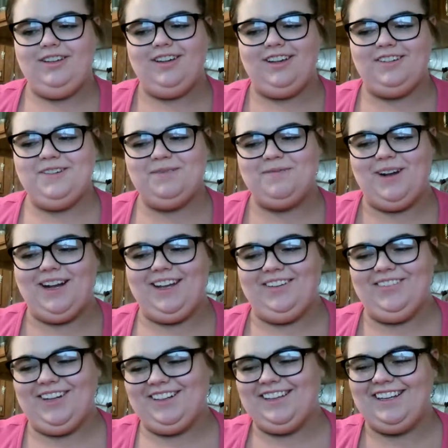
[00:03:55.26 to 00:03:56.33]
I don't know why,
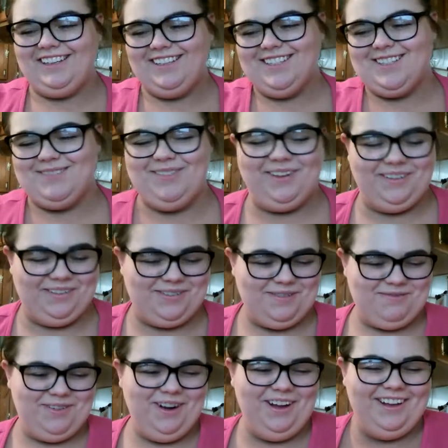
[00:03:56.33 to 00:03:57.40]
but I like to smell
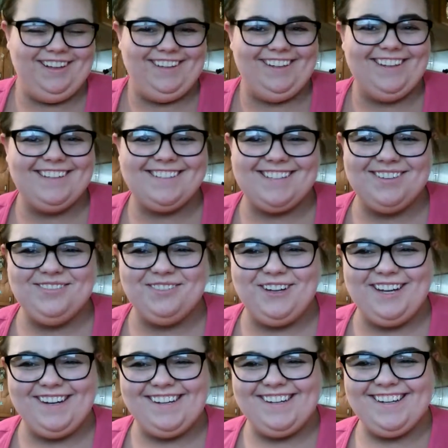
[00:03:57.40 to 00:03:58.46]
different products. I'm
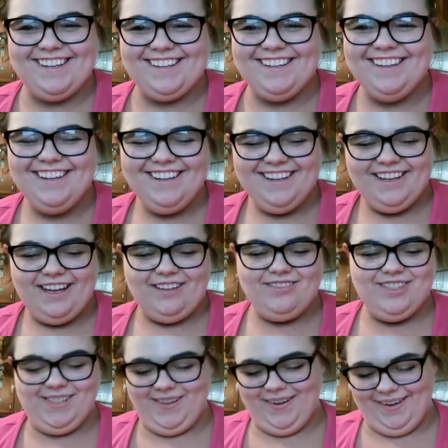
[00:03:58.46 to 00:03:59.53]
weird. I'm
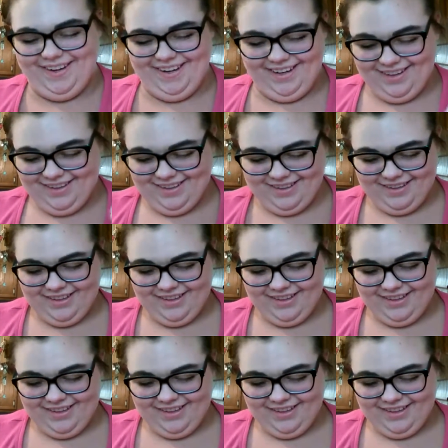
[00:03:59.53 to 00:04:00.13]
sorry.